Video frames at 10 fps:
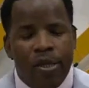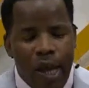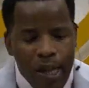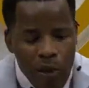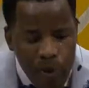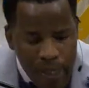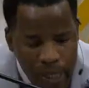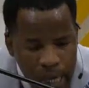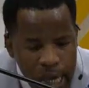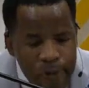that I would
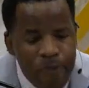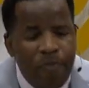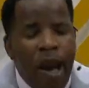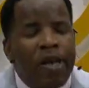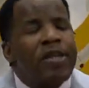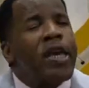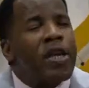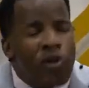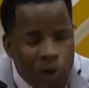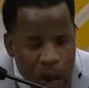keep my
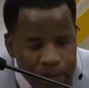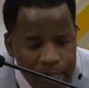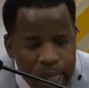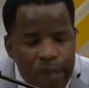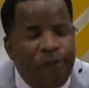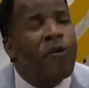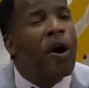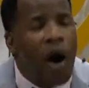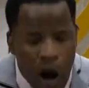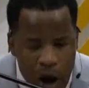sexuality for
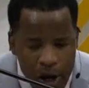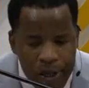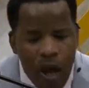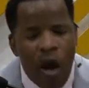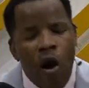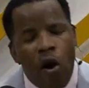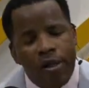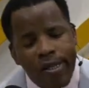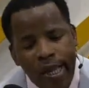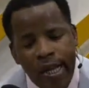God
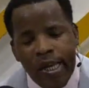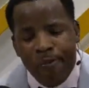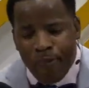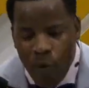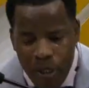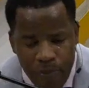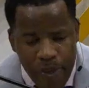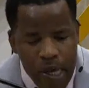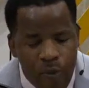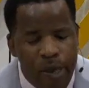until He put
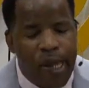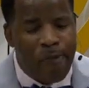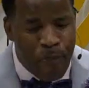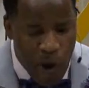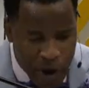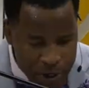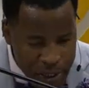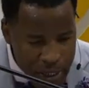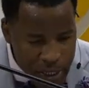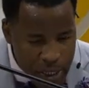me with a
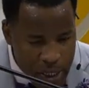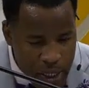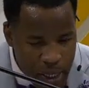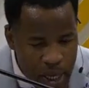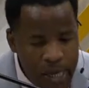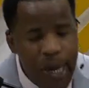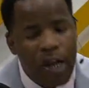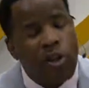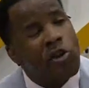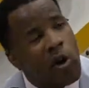person He
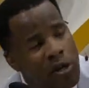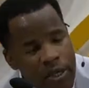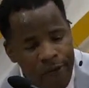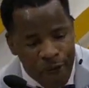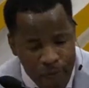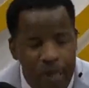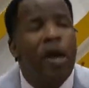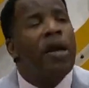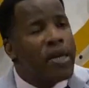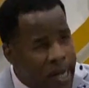had chosen for me.
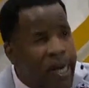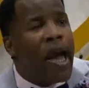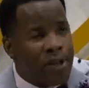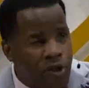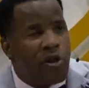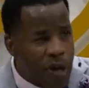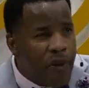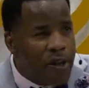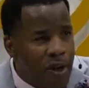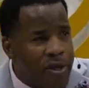He has, you know
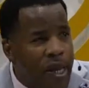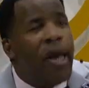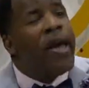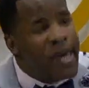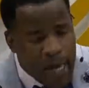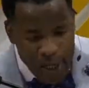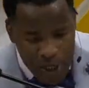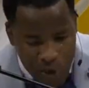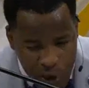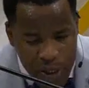what I just said? He has
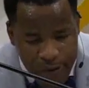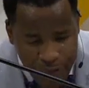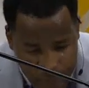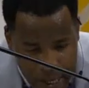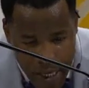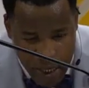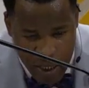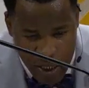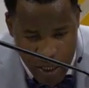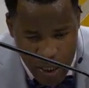chosen for me.
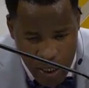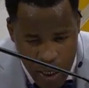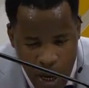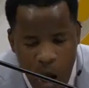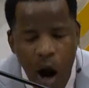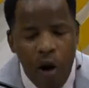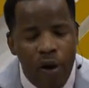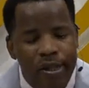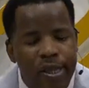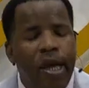Or
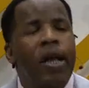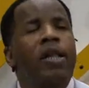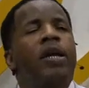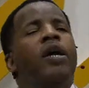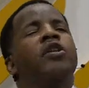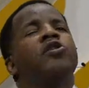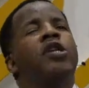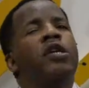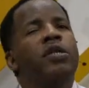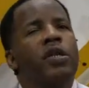until
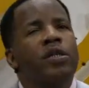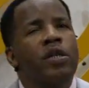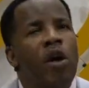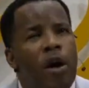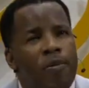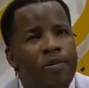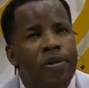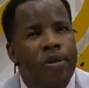Jesus comes